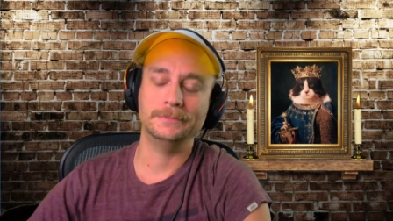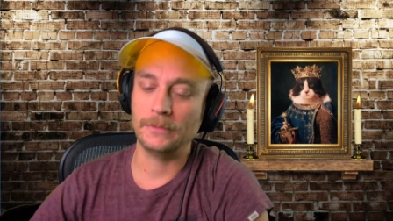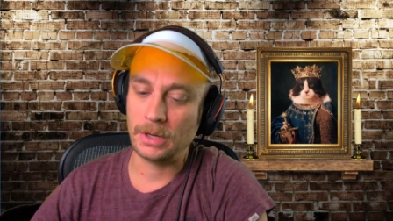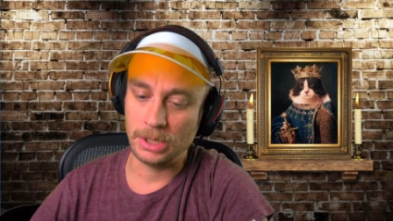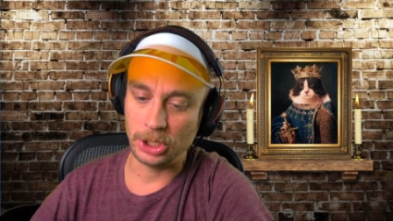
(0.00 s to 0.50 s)

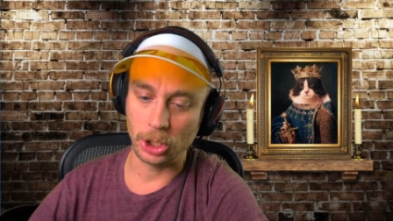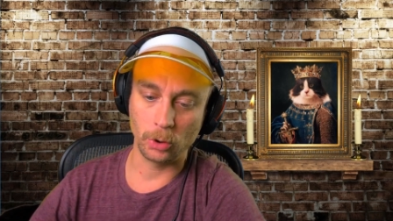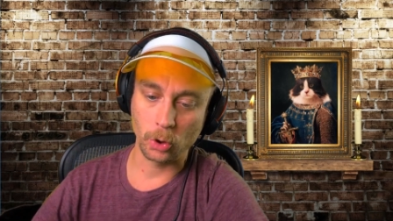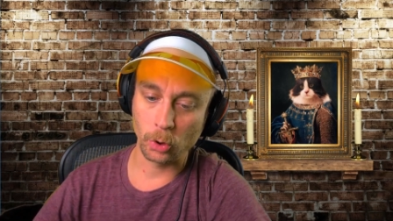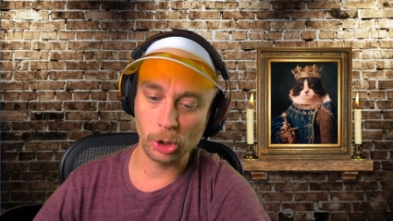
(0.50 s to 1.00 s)
you know,
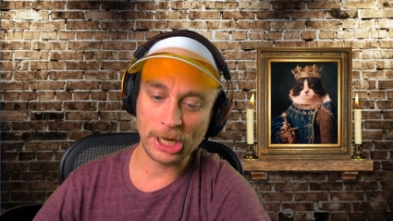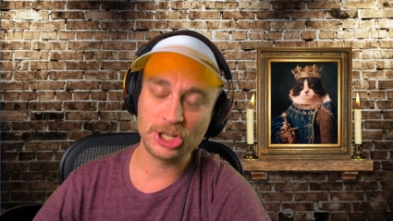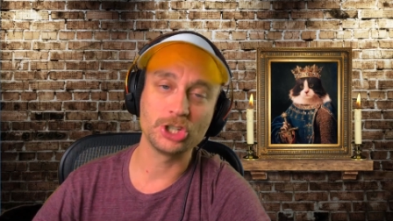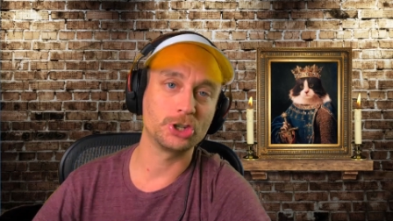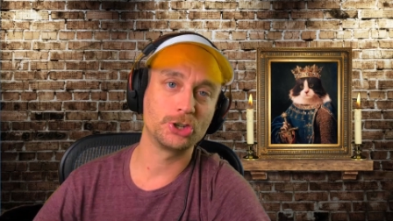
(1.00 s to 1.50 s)

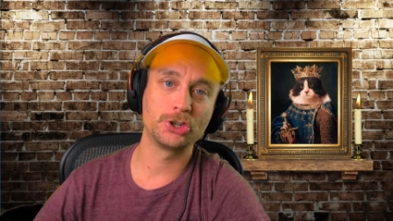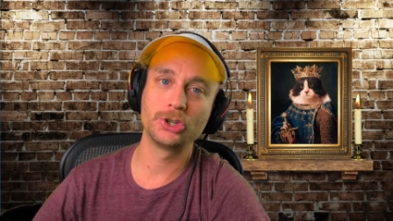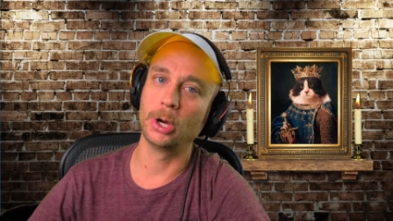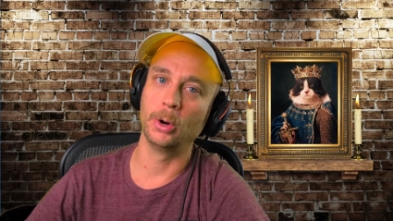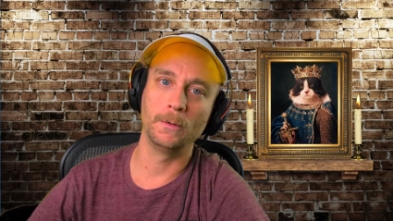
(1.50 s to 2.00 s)
correlations are
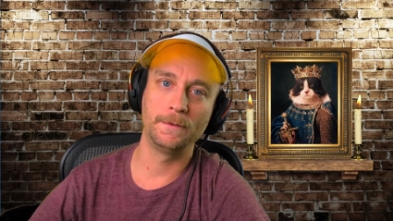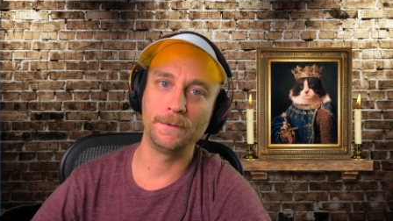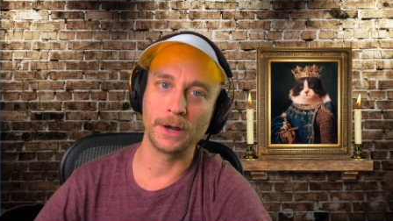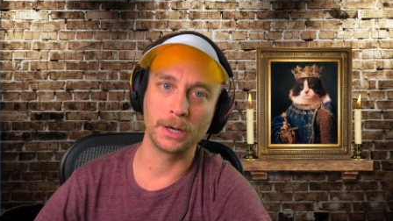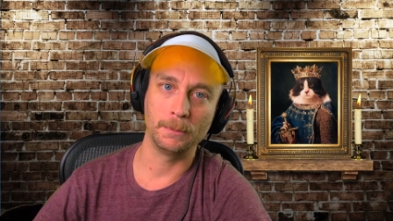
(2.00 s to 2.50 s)
so
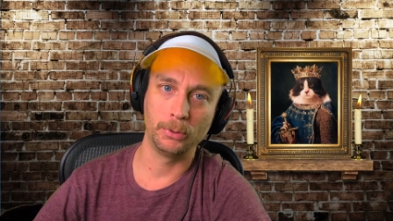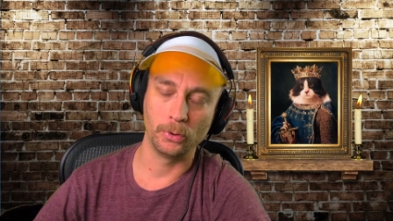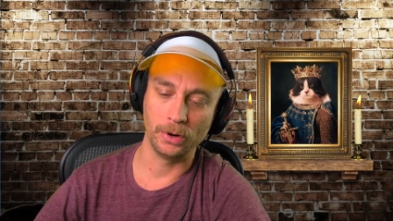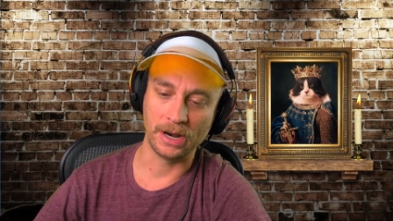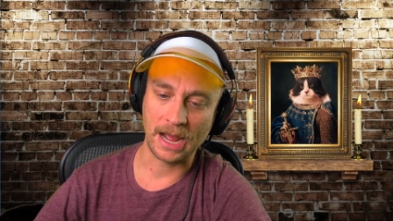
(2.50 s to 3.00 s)
fucking
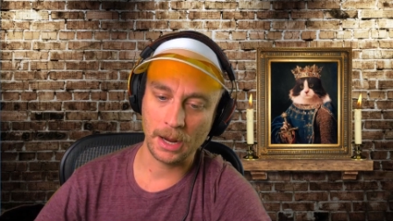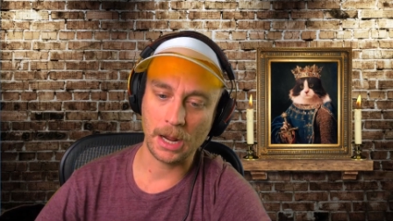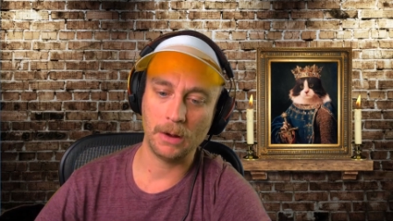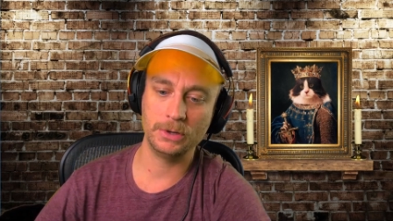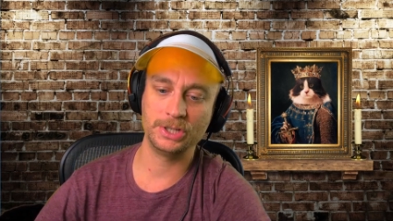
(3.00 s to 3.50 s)
important. I,
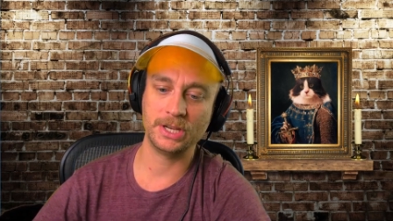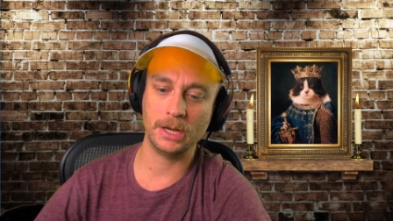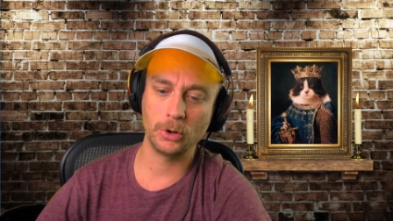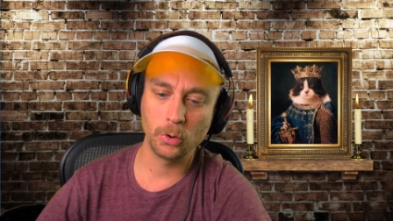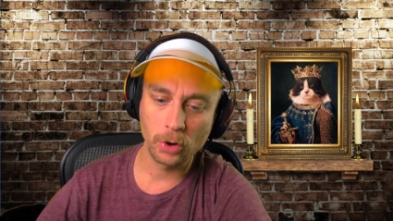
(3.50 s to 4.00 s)
I would say
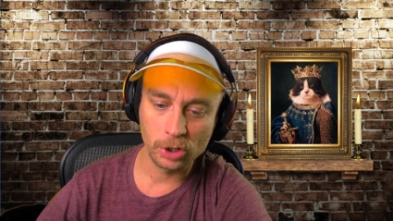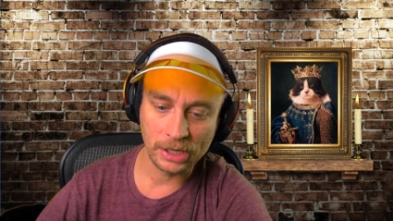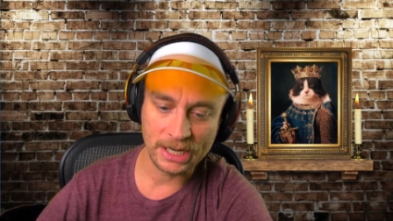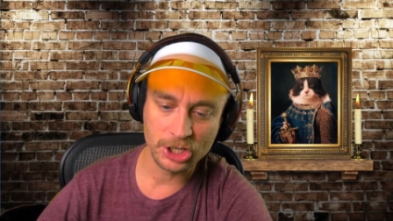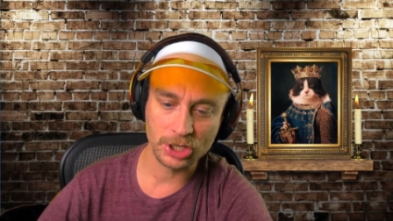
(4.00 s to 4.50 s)

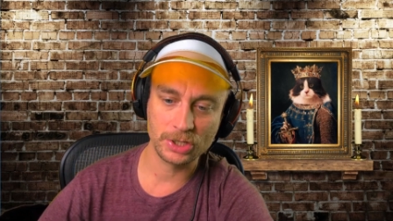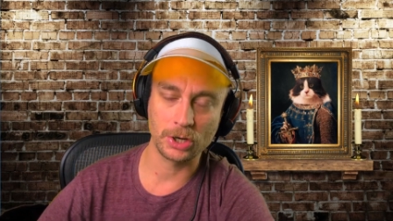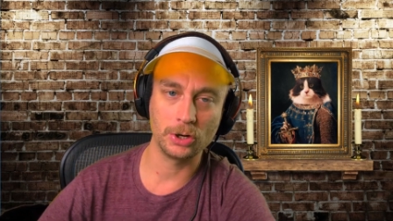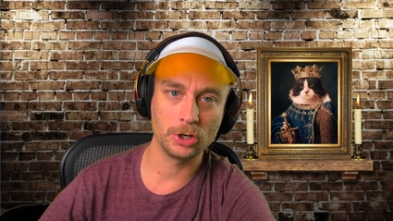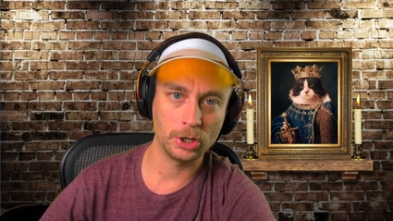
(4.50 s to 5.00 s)
correlations
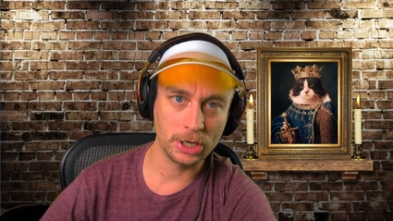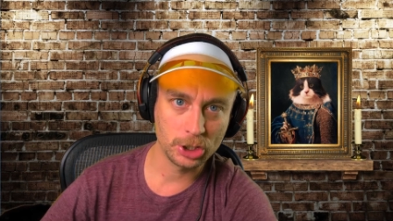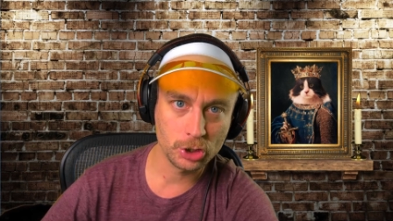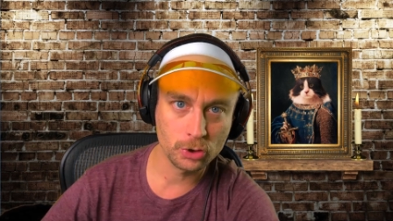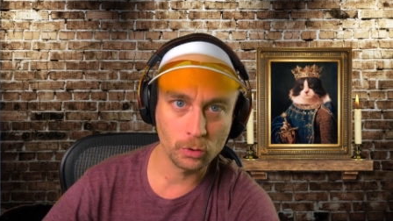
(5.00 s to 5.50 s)
are
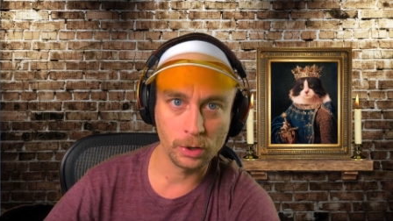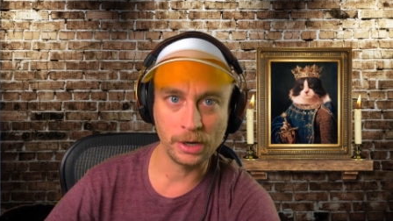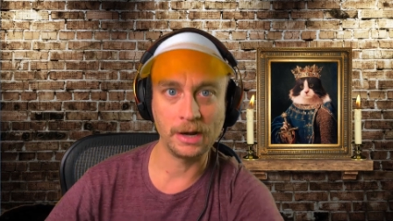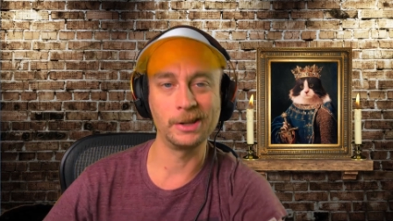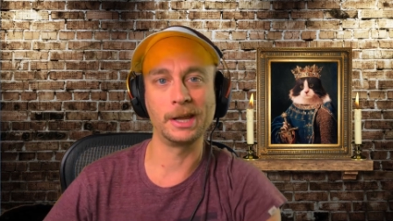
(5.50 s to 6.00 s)

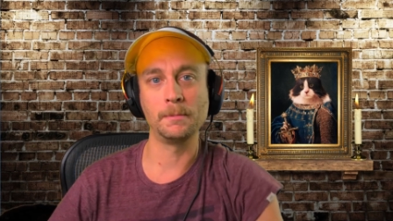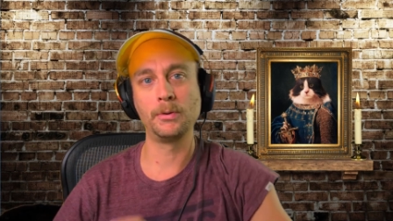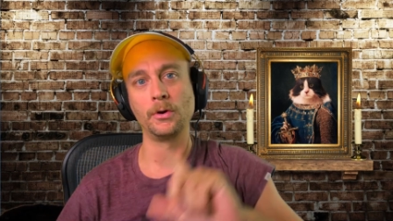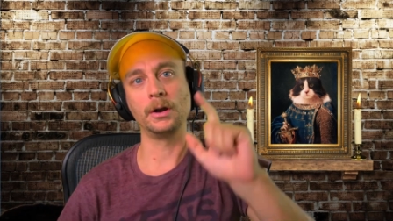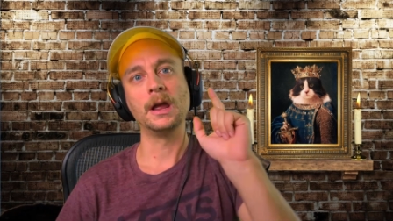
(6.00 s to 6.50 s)
extraordinarily
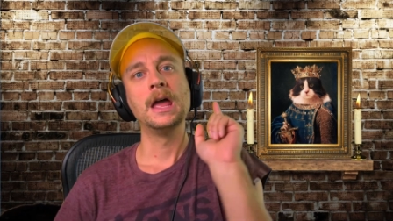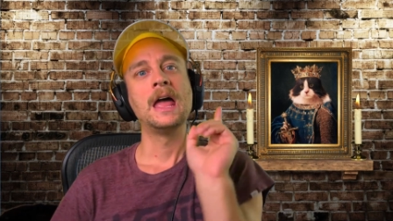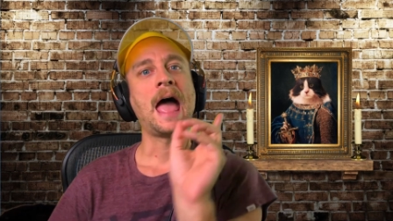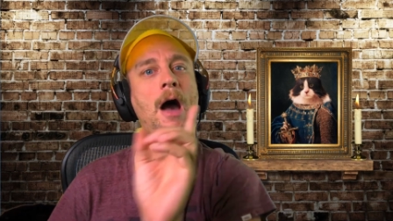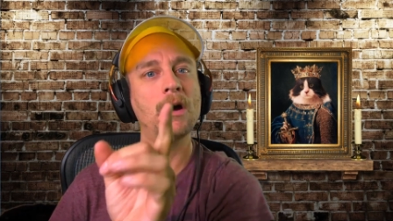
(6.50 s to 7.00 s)
important.
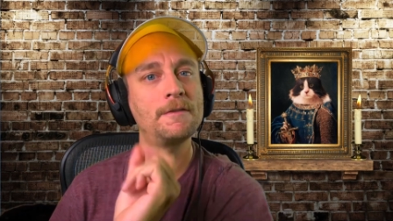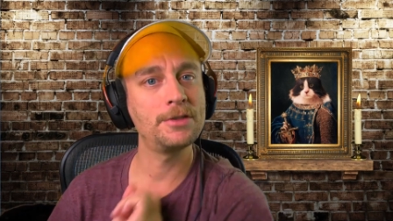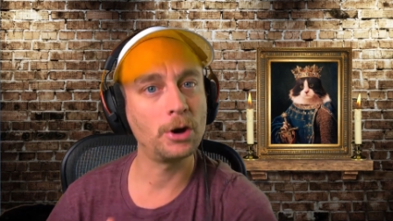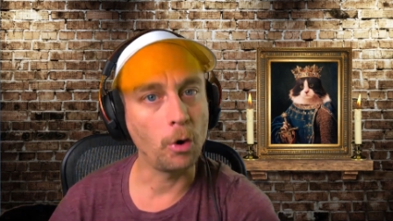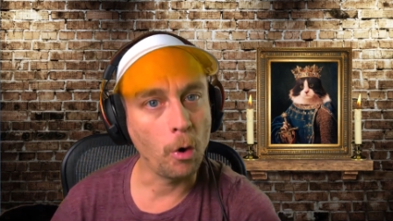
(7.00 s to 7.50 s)
However,
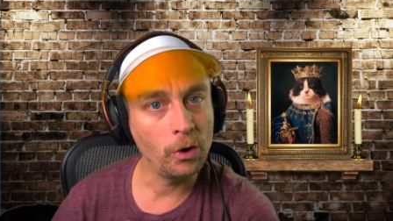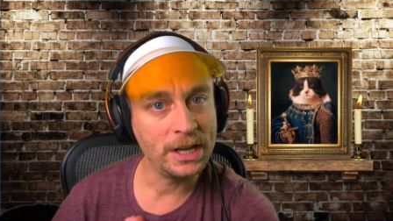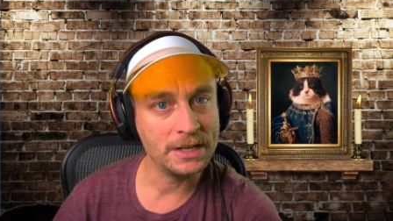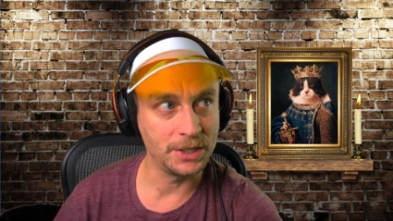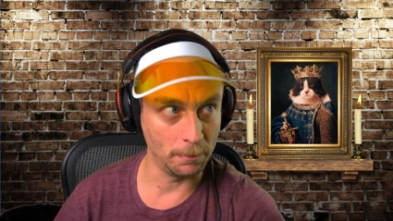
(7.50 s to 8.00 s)
they're only
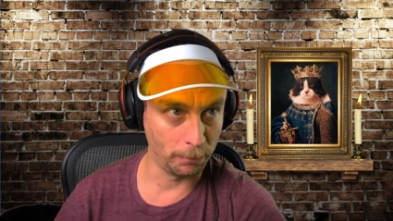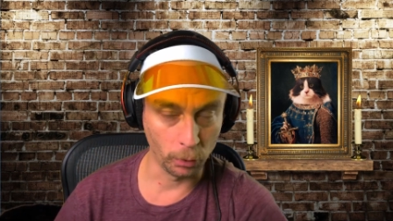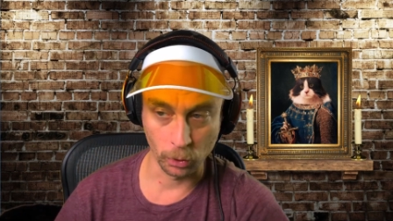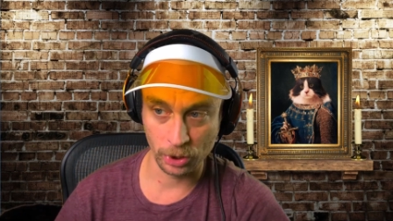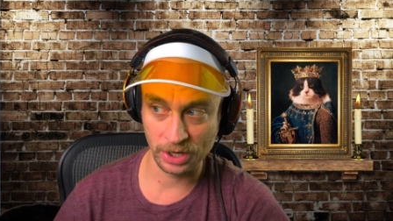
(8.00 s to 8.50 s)
as
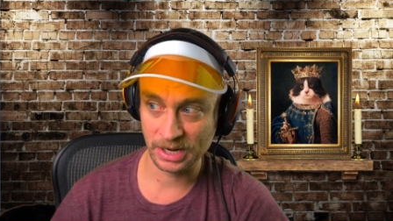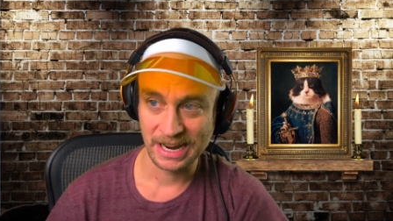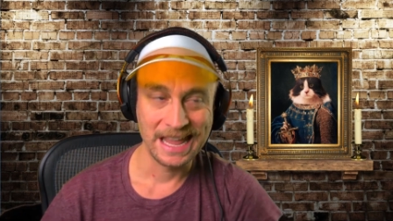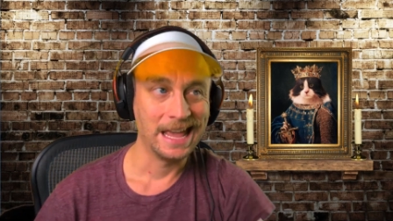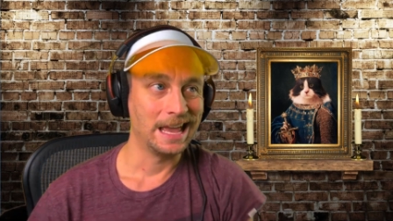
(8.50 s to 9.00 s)
important
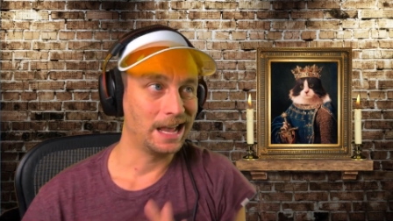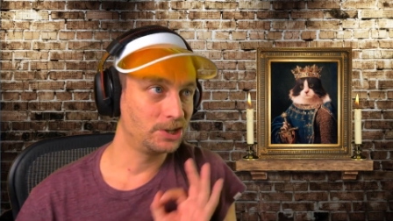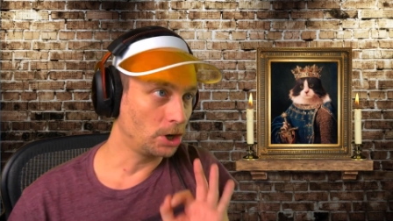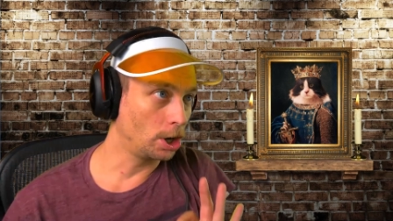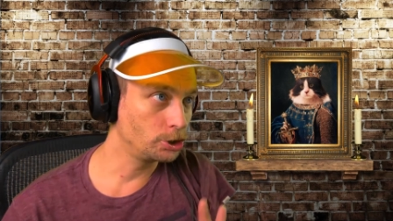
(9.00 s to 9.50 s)

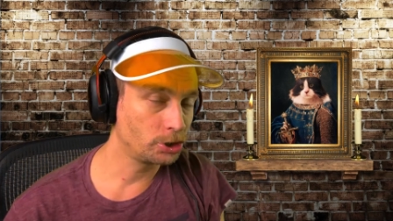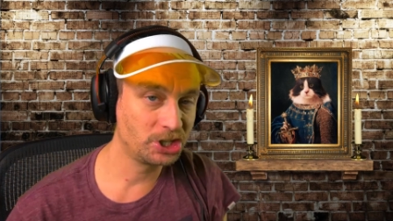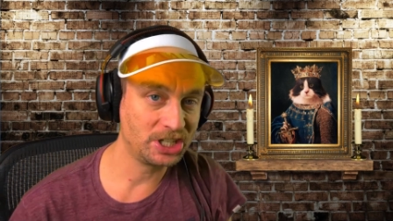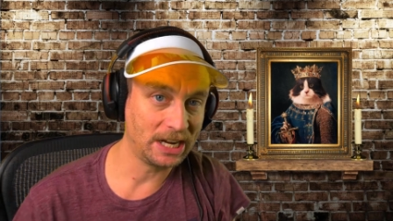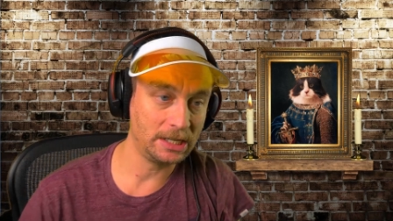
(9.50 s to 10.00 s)
as
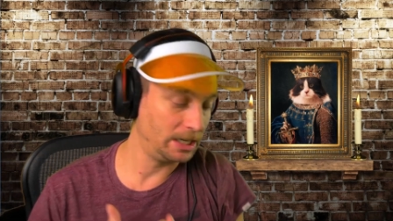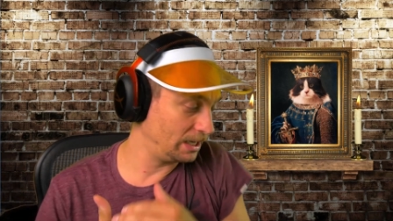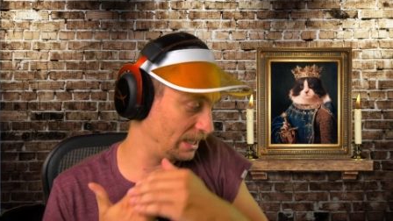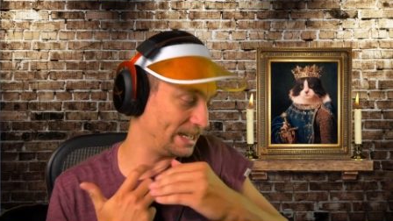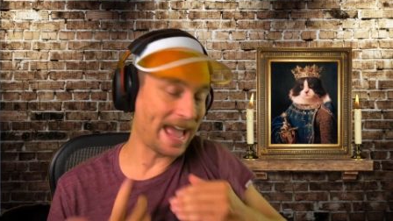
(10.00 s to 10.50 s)

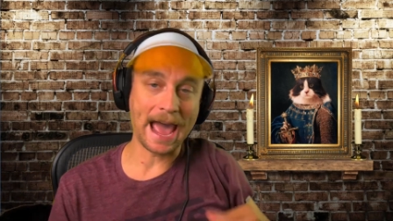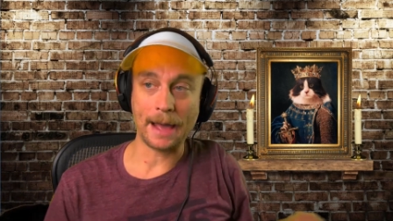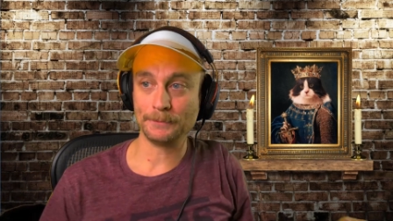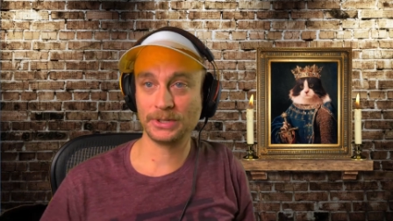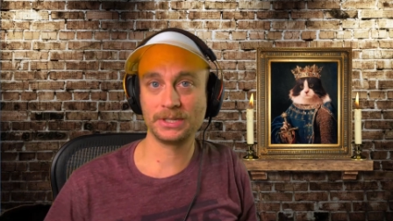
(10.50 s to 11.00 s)
understanding
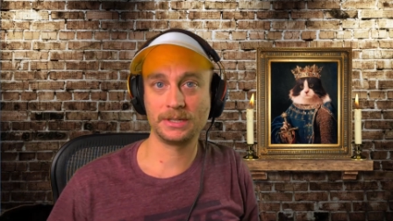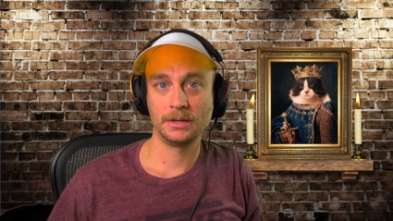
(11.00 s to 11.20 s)
gaps.